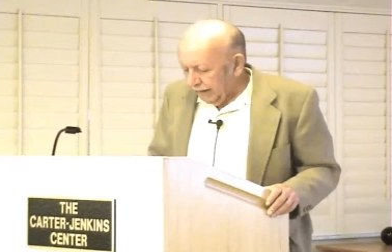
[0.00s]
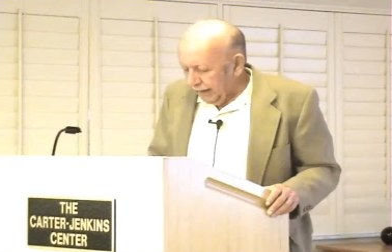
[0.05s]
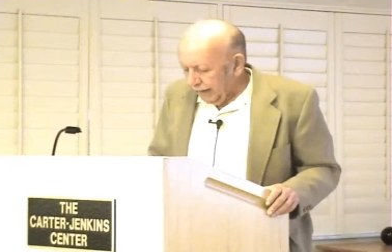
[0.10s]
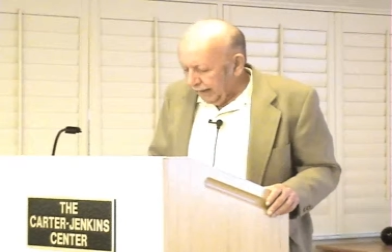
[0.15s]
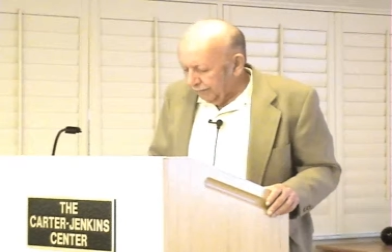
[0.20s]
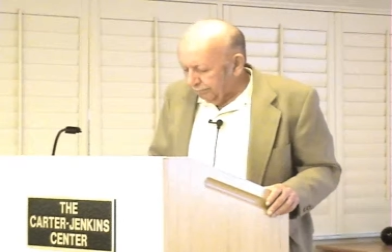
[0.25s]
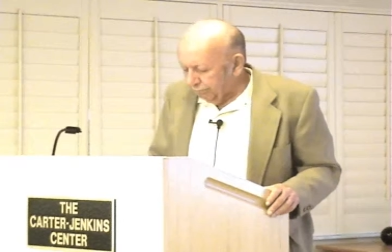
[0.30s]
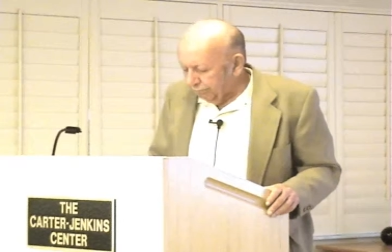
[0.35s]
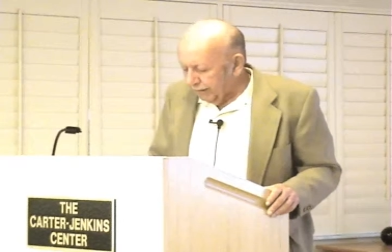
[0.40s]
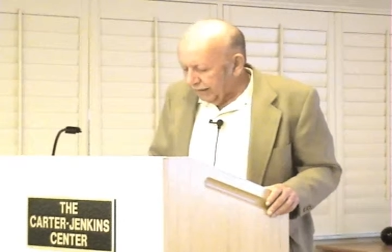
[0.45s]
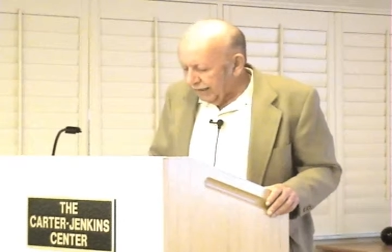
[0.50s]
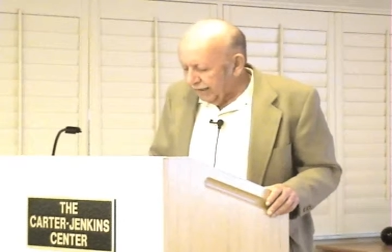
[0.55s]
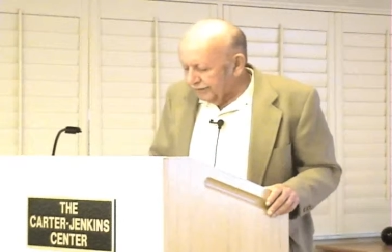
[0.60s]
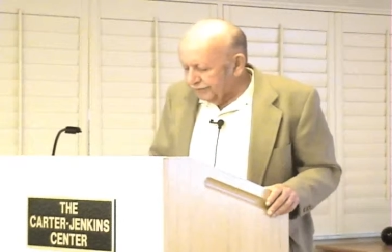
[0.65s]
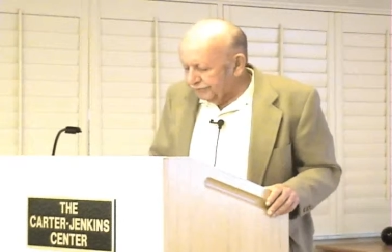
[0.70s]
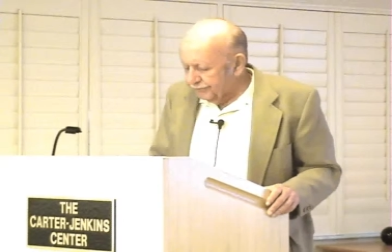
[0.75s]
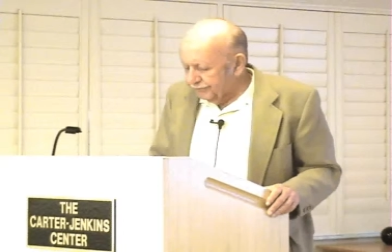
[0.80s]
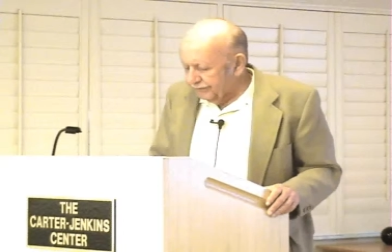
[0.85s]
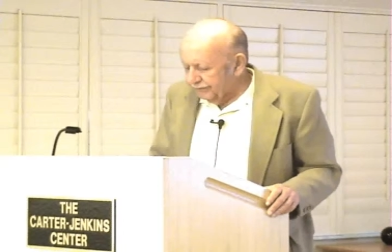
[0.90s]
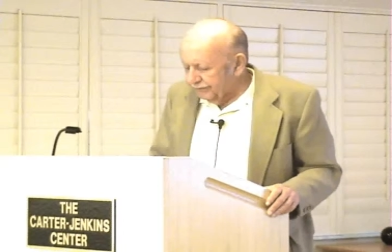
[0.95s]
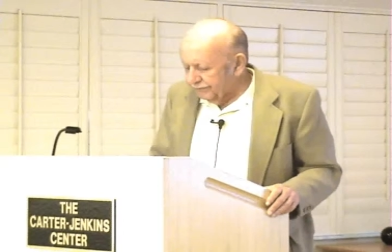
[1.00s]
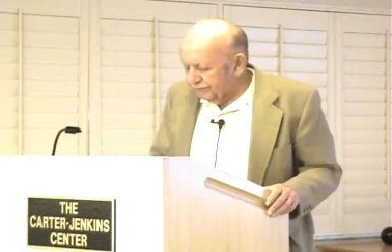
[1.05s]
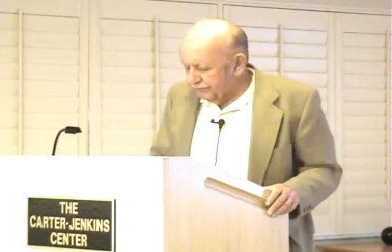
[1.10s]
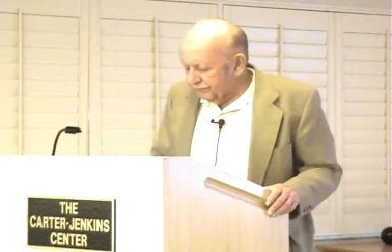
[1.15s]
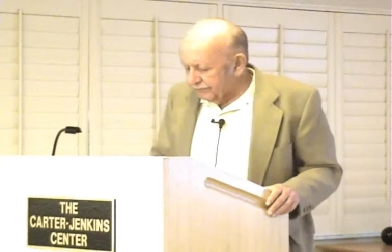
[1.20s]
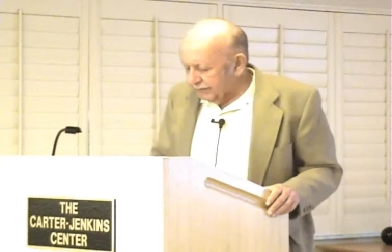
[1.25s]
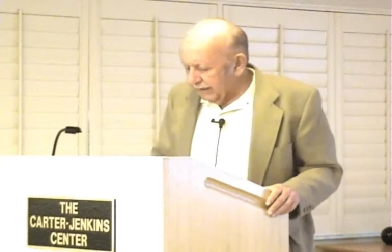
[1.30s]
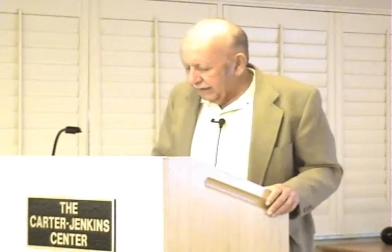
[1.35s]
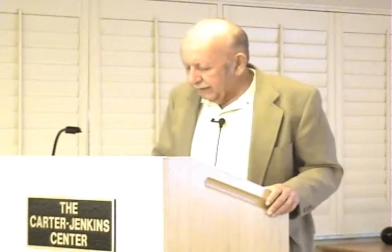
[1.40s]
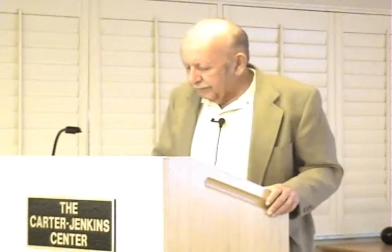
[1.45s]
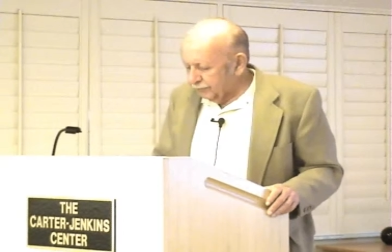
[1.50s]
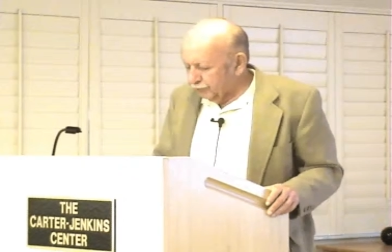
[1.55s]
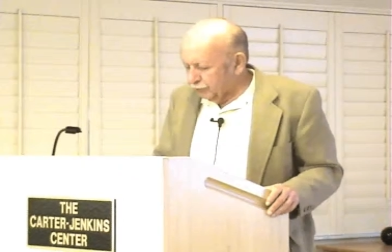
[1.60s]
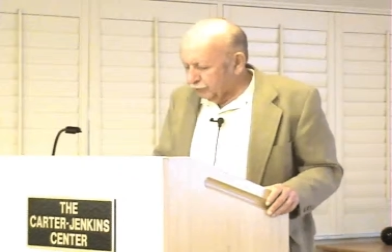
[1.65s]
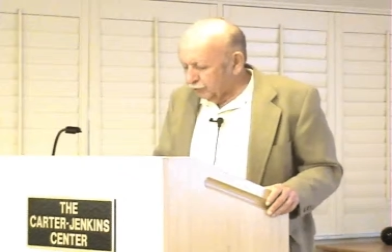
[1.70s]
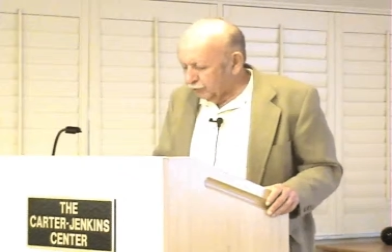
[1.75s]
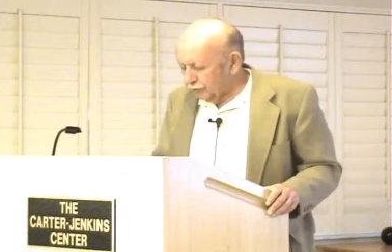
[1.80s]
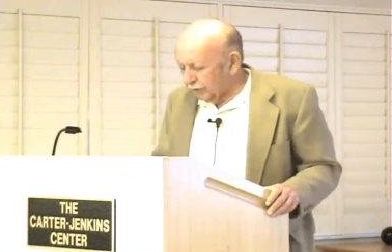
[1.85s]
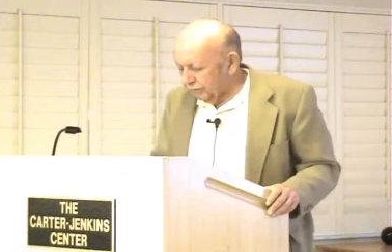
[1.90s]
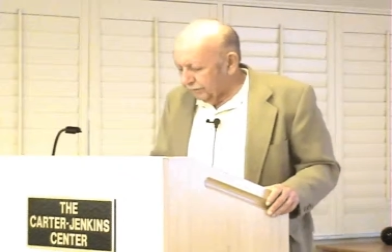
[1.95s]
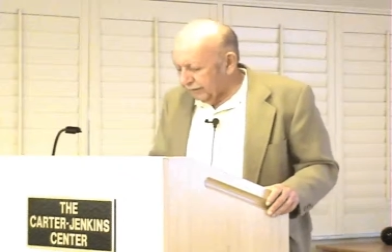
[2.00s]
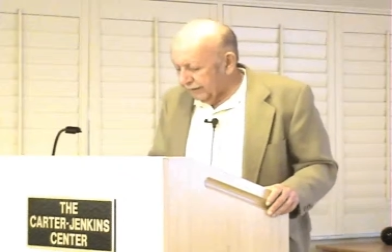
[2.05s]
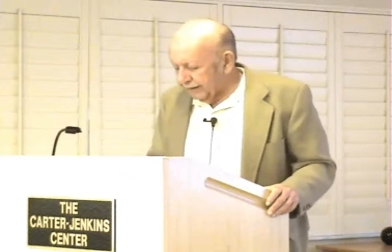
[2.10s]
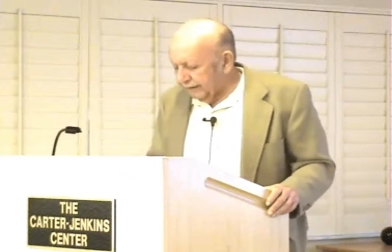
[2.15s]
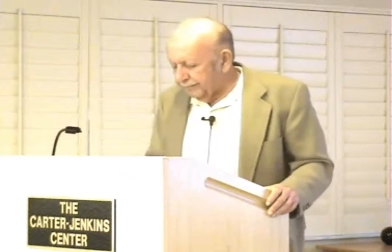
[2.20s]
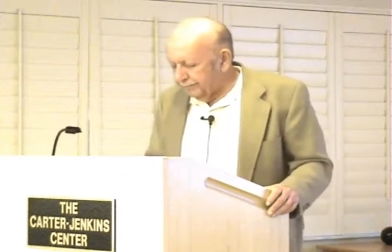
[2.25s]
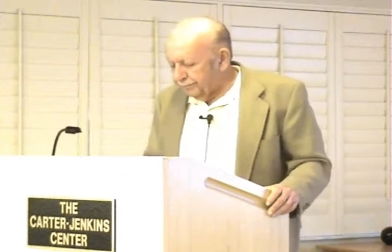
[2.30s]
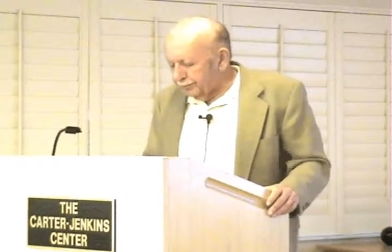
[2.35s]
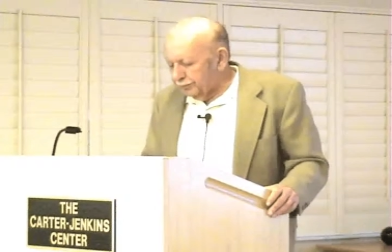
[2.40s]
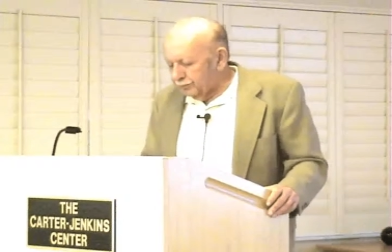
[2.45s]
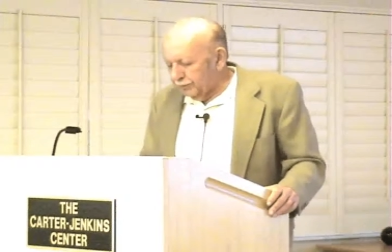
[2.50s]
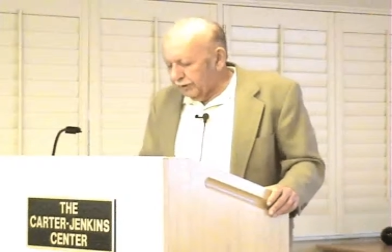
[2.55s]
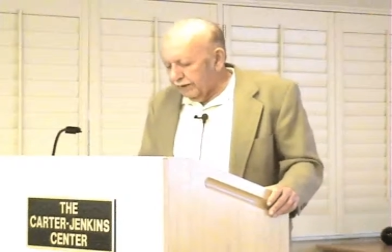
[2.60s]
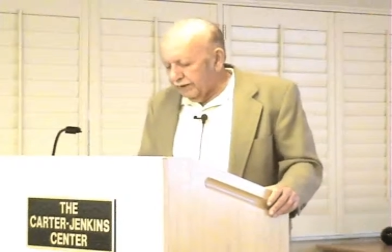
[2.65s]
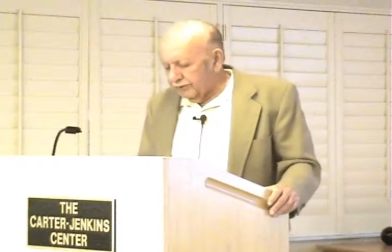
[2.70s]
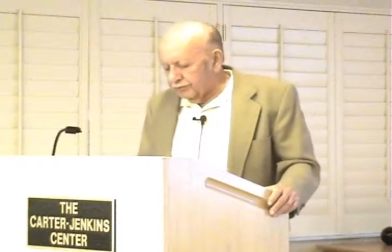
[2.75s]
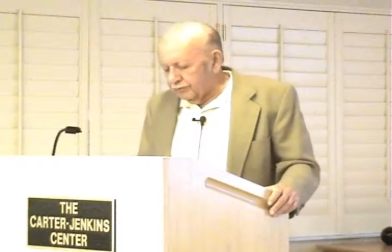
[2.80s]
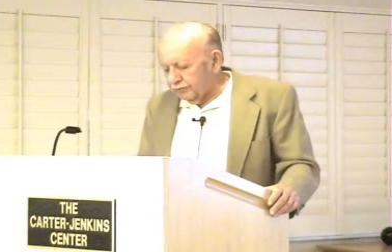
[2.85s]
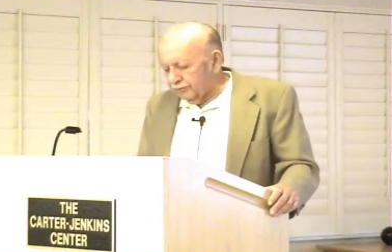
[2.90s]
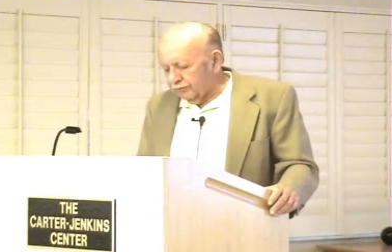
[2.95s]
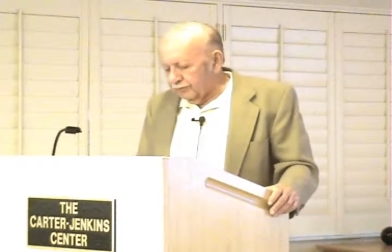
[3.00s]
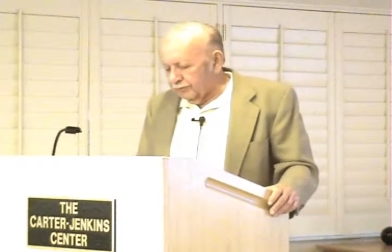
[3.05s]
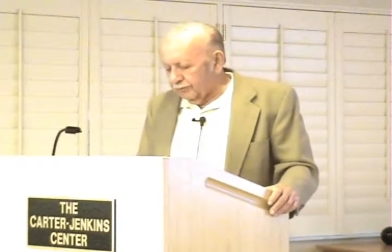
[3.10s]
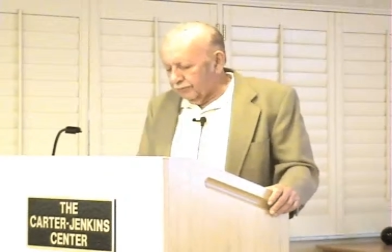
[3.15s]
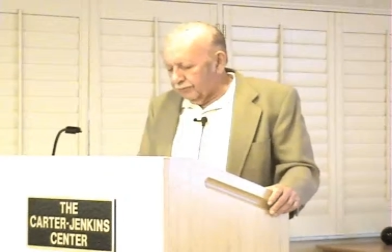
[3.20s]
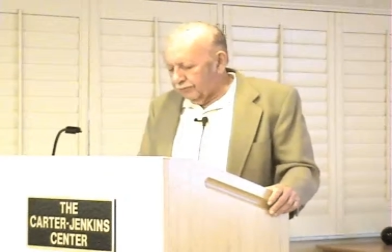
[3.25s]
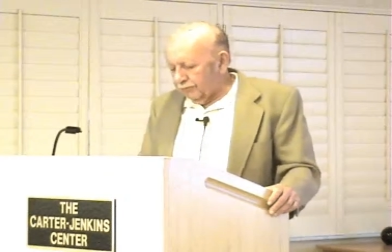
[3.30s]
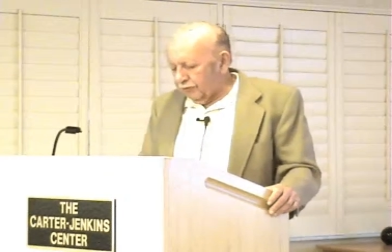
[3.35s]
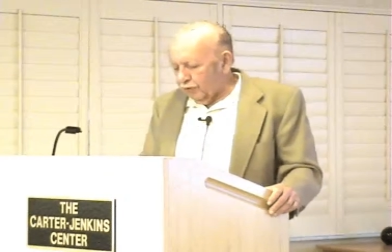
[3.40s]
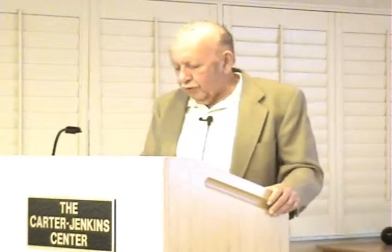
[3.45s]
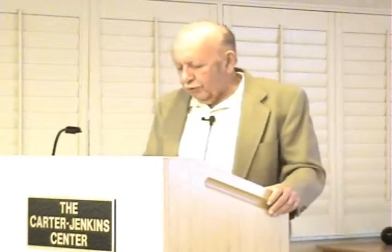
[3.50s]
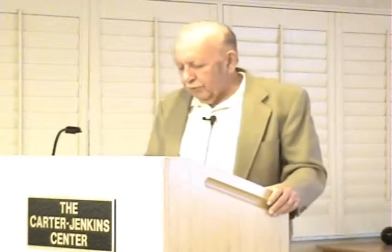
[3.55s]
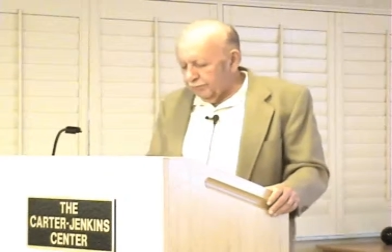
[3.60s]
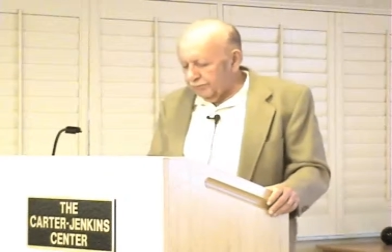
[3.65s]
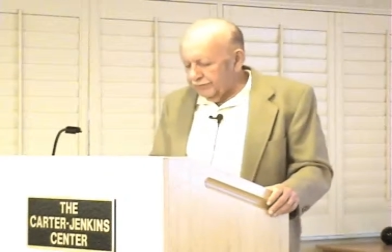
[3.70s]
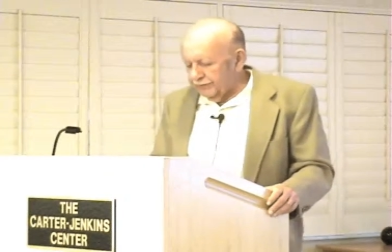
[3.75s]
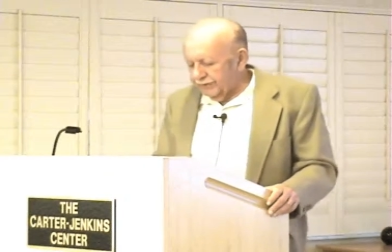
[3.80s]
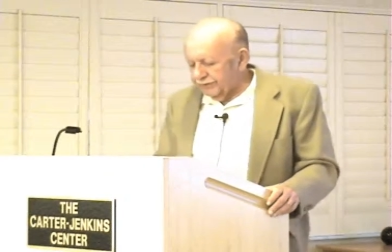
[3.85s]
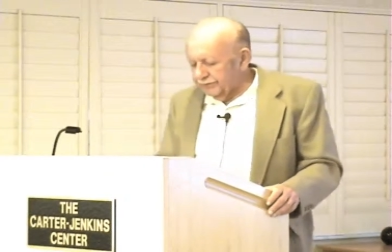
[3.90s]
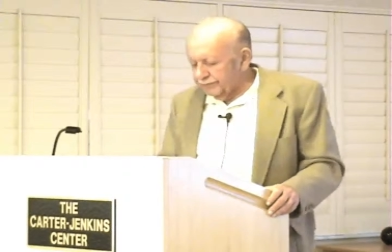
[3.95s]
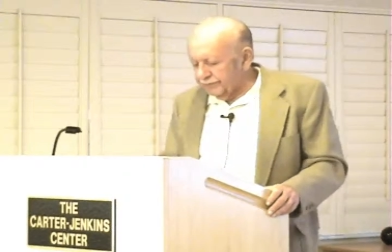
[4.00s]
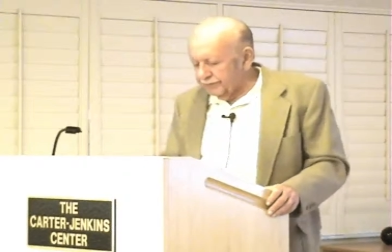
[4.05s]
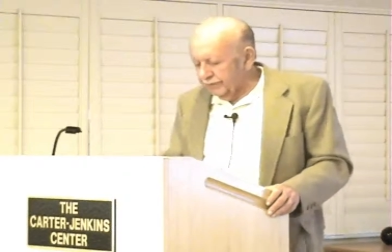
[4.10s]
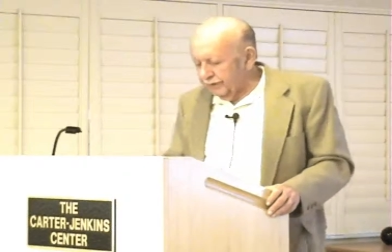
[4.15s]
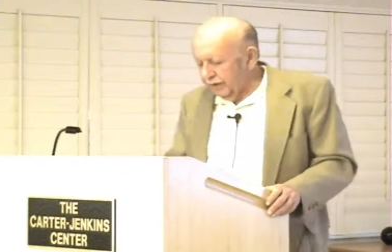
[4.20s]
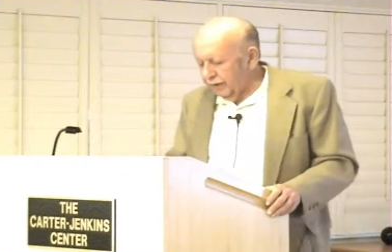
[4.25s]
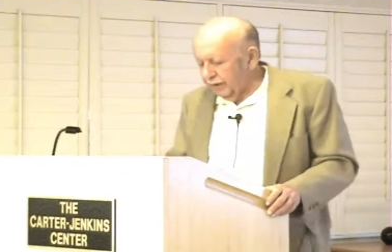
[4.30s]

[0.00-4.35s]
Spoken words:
applies instead to the manipulation of objects